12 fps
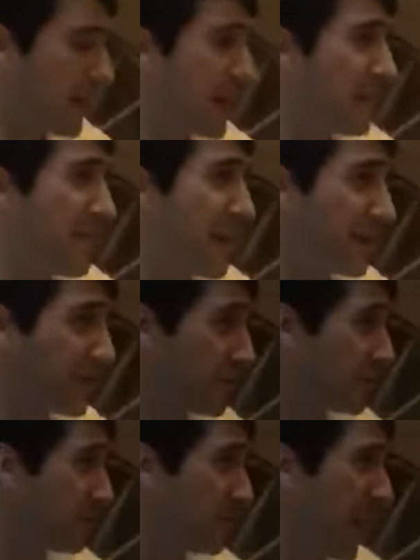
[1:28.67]
And I have
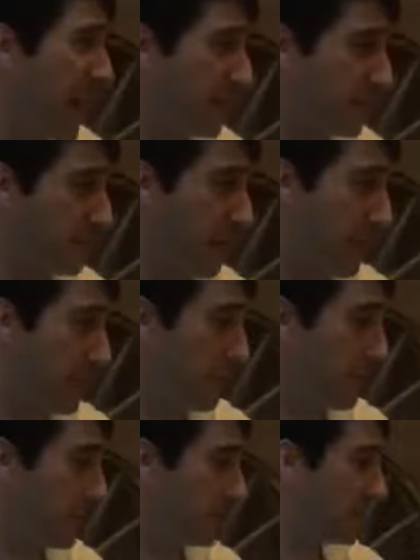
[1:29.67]
extras past Bible
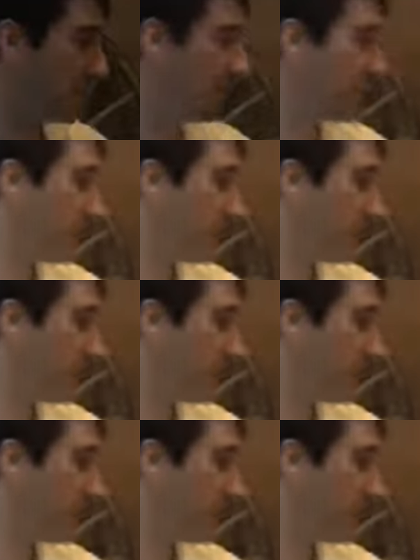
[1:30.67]
verses